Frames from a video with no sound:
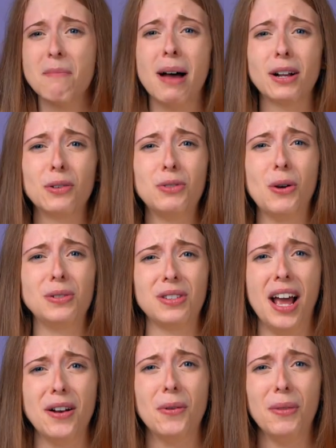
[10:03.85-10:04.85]
Michael knows that
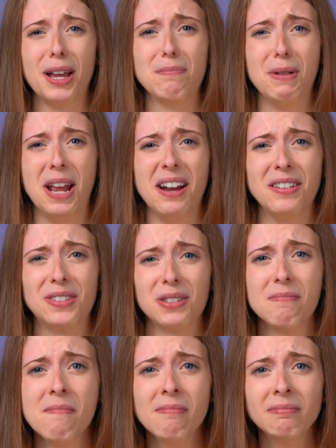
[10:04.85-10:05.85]
I don't like bananas.
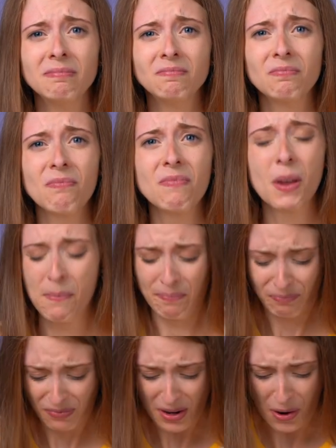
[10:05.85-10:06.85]

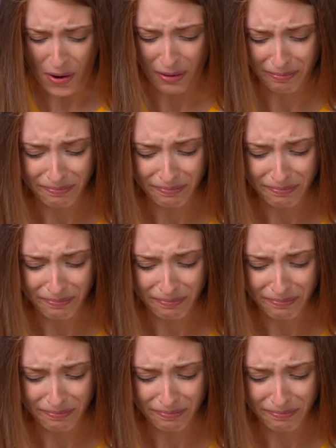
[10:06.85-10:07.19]
Oh,